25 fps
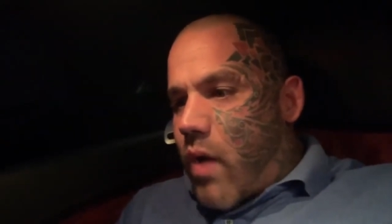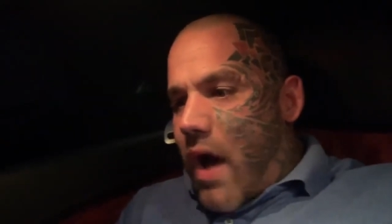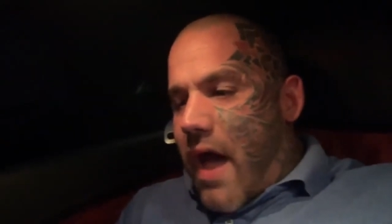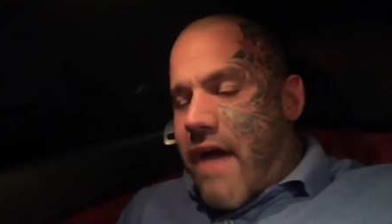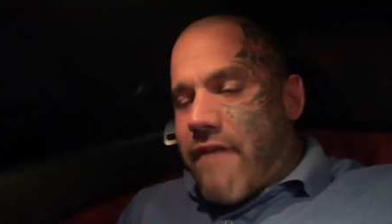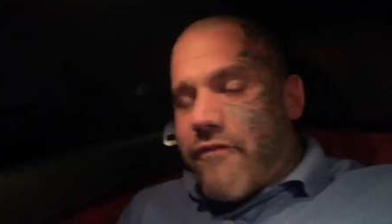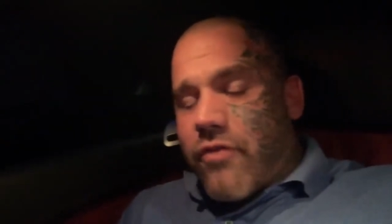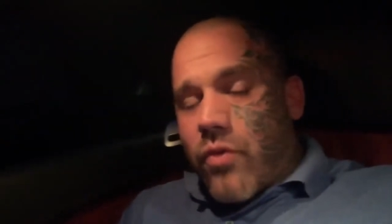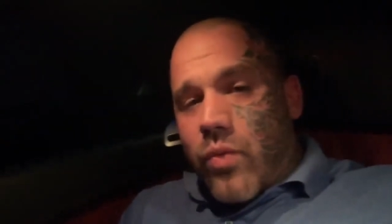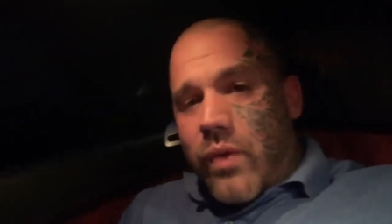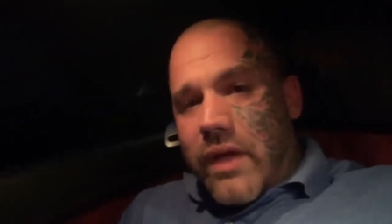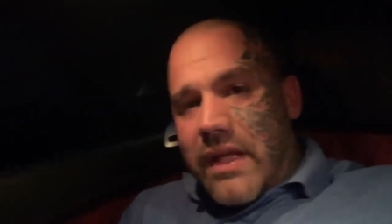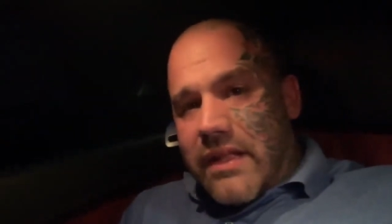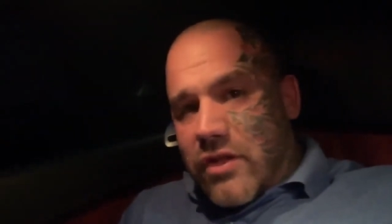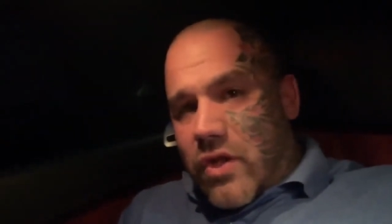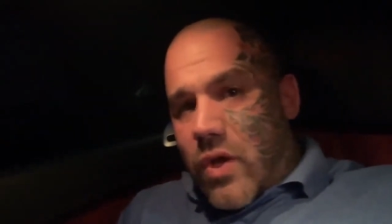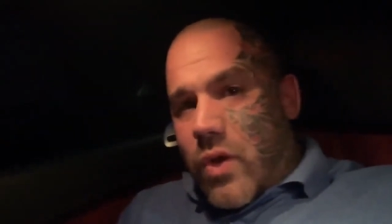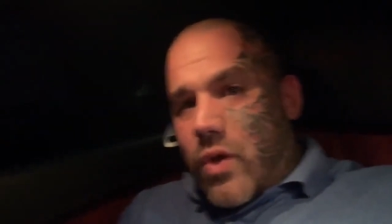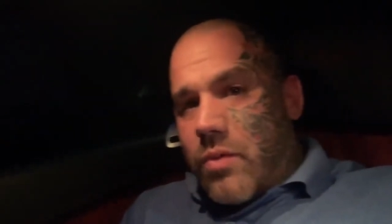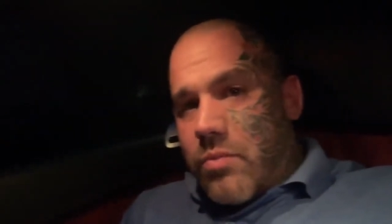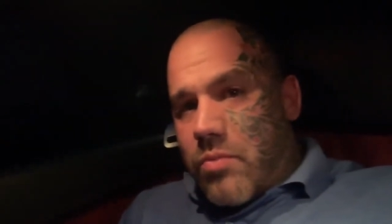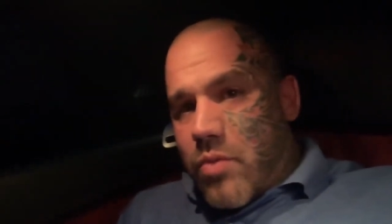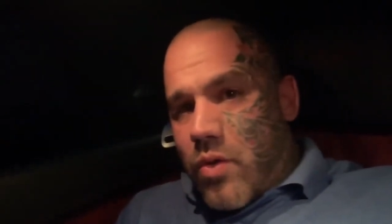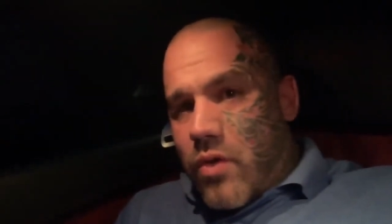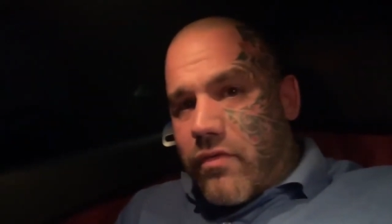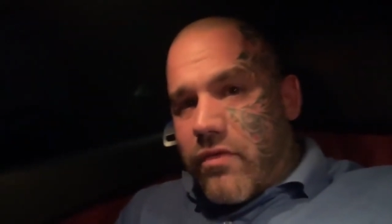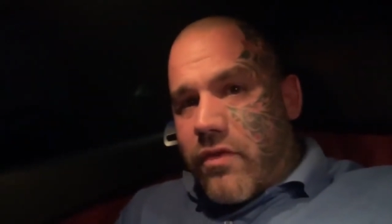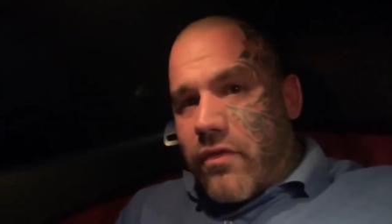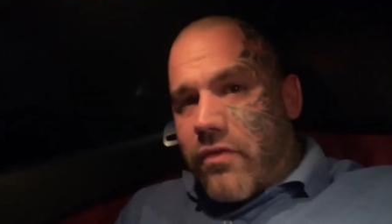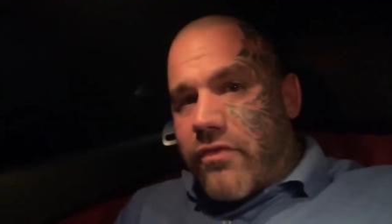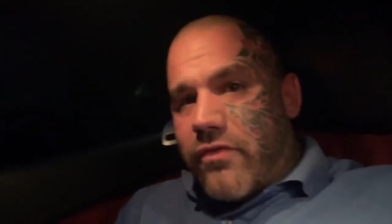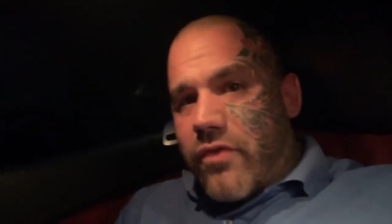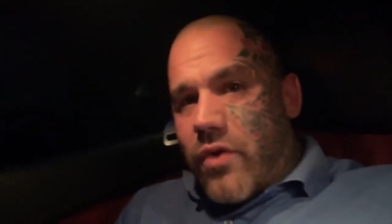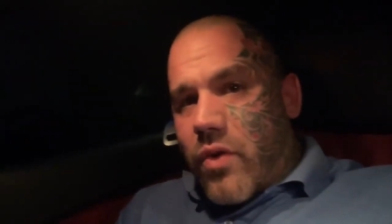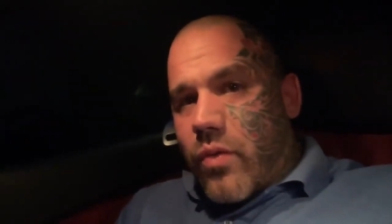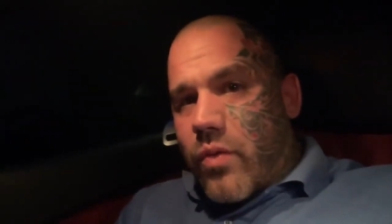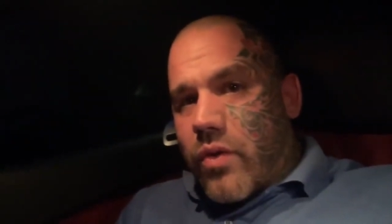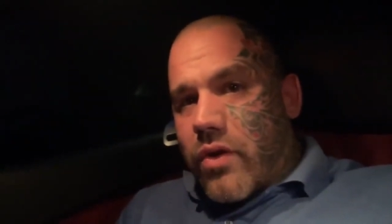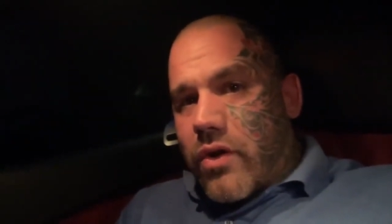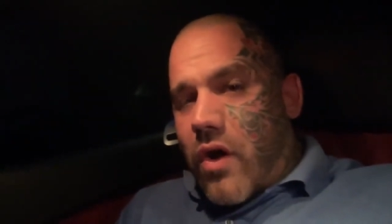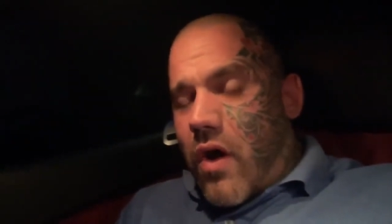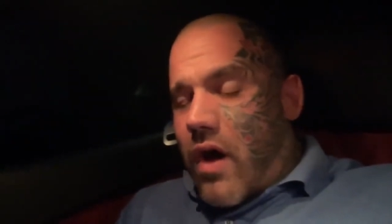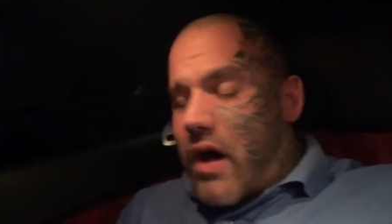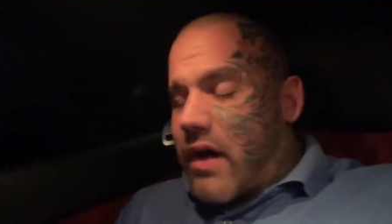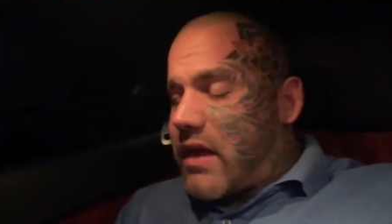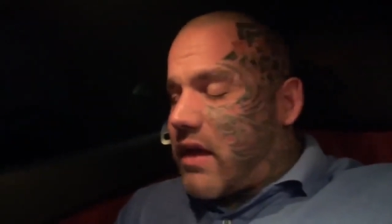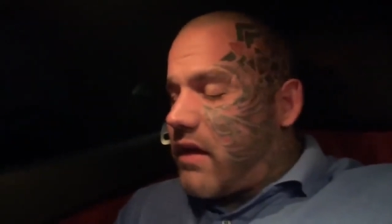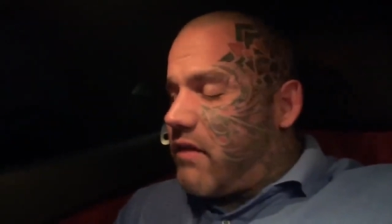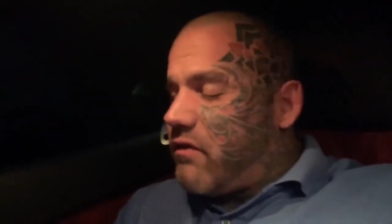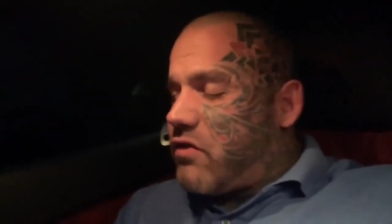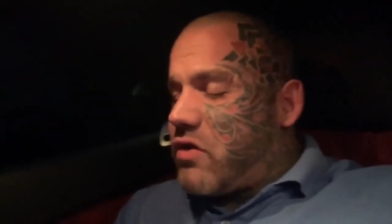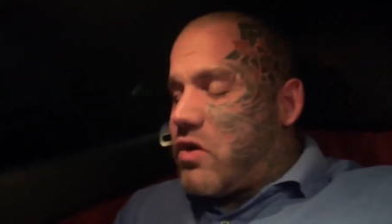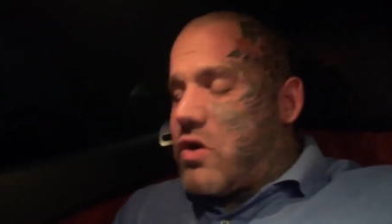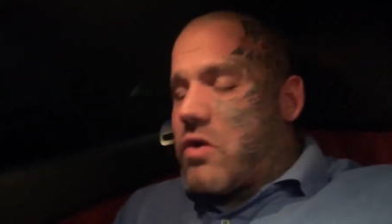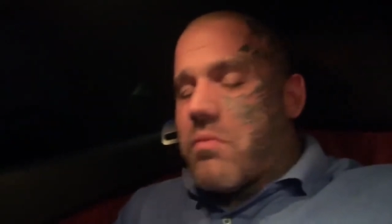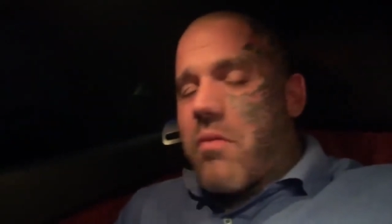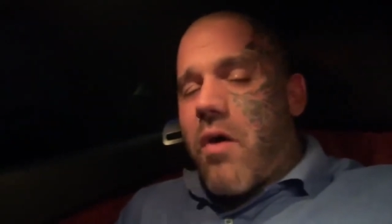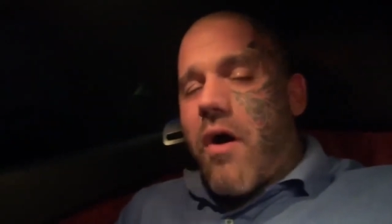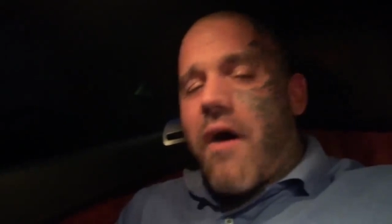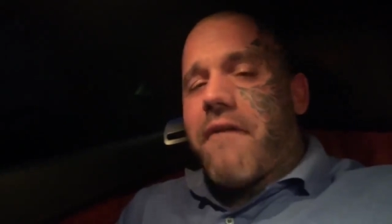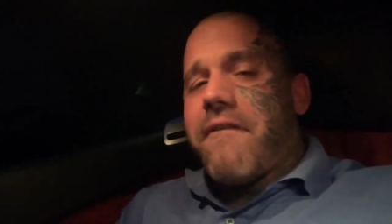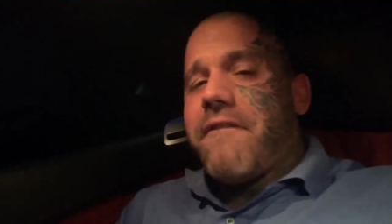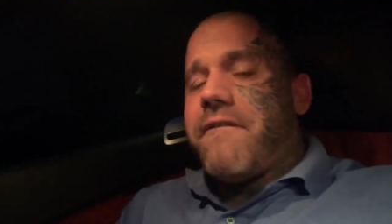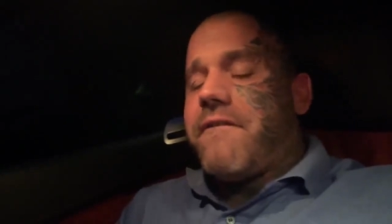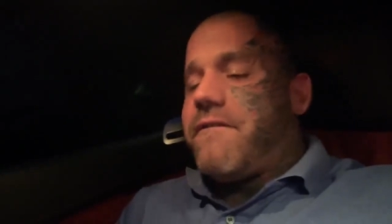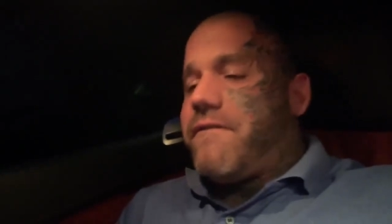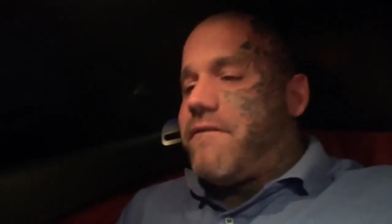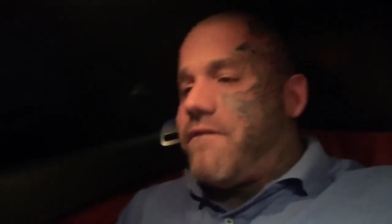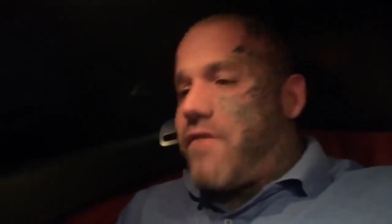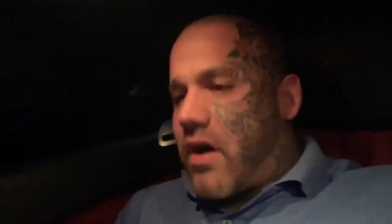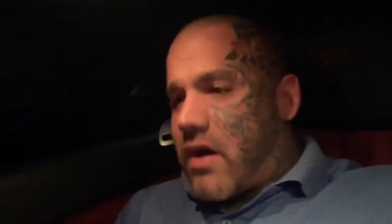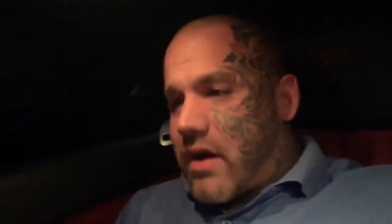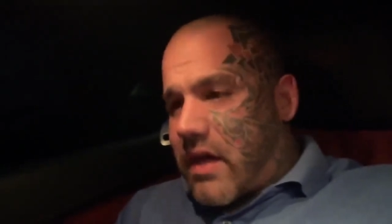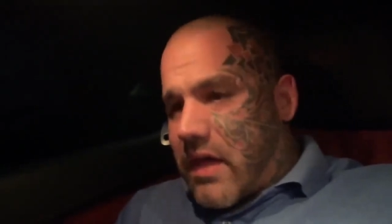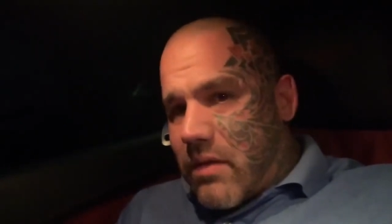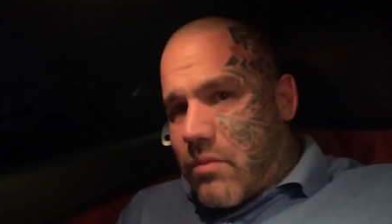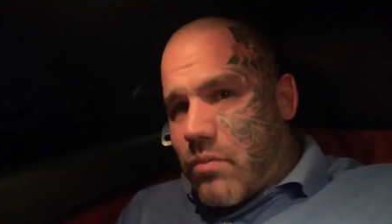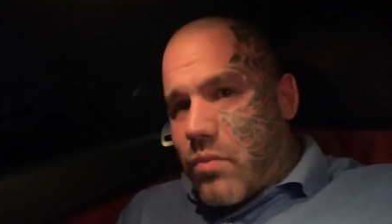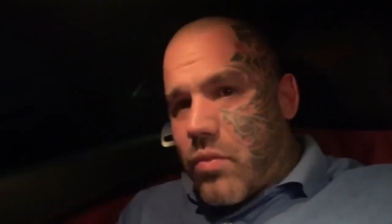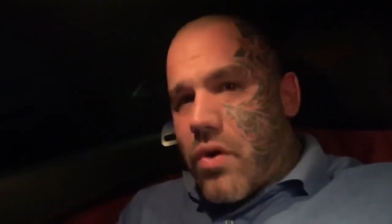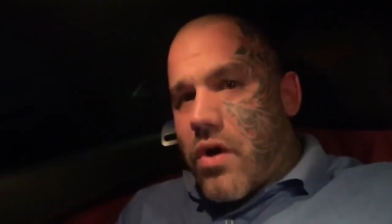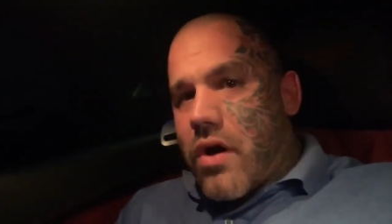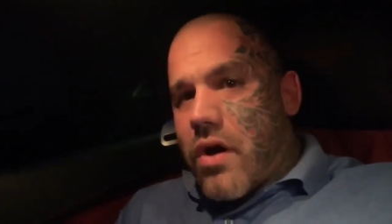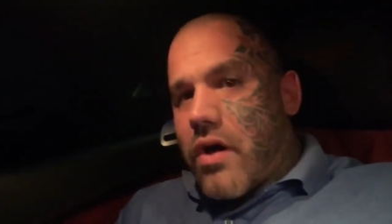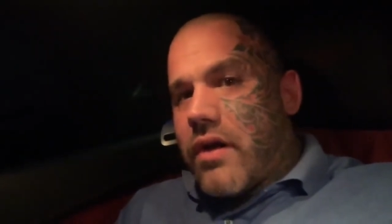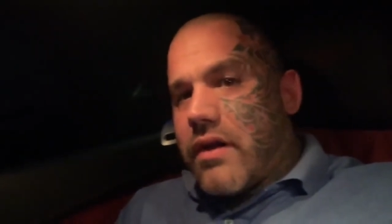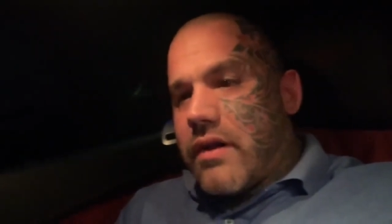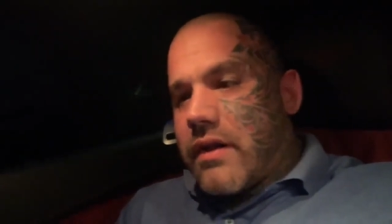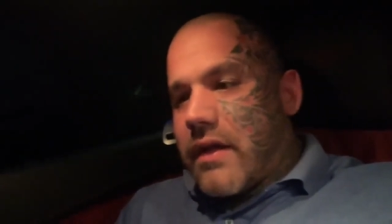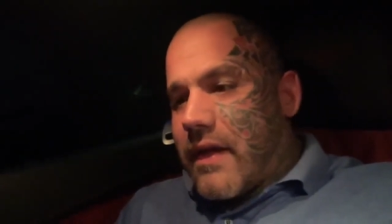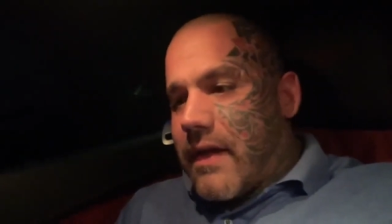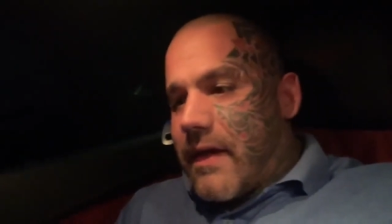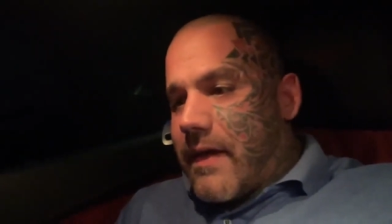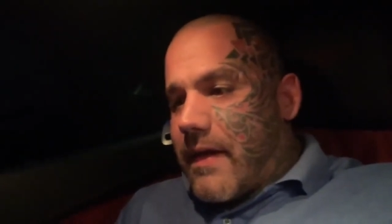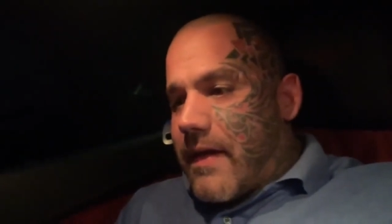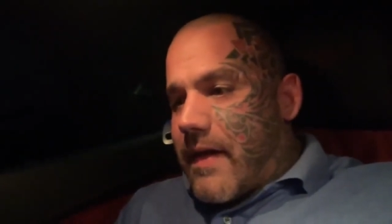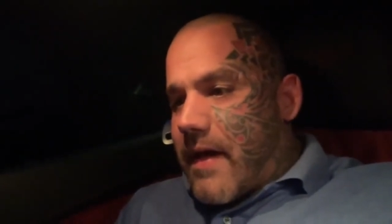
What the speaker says: whatever we do moving forward, I give you my fucking word,